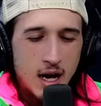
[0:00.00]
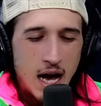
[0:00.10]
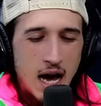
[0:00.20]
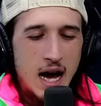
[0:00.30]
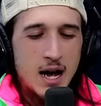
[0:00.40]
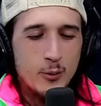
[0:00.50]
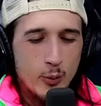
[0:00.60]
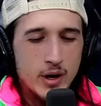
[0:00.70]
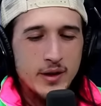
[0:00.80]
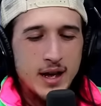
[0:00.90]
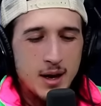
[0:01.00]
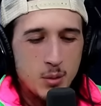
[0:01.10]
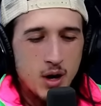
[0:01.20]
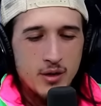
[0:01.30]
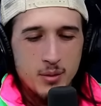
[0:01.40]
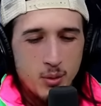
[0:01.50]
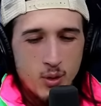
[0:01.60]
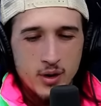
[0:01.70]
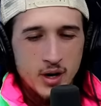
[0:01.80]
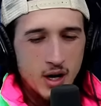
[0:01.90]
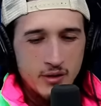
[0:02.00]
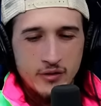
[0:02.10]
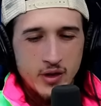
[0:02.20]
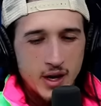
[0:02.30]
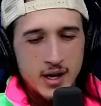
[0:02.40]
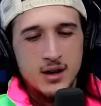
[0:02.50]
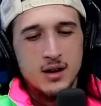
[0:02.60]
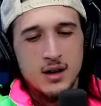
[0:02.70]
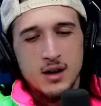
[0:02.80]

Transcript: I really am on the board of like